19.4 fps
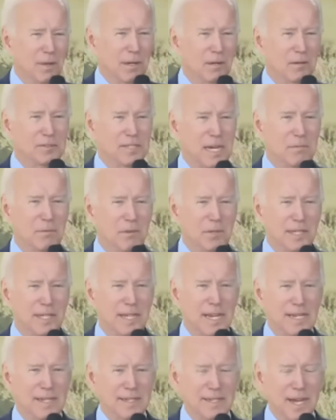But I was able to
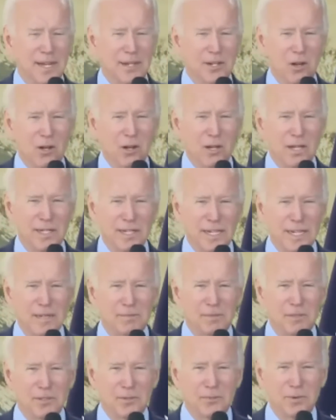get not all I
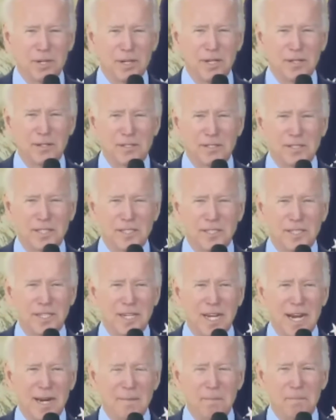needed, but
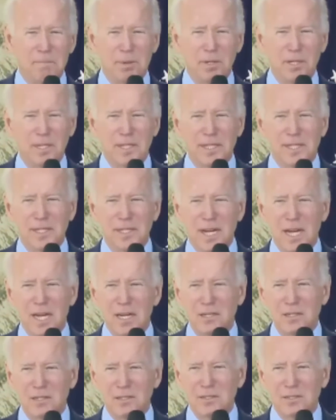$369 billion
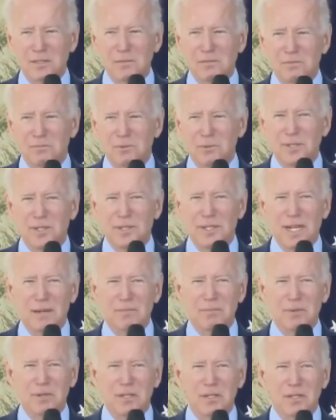put in that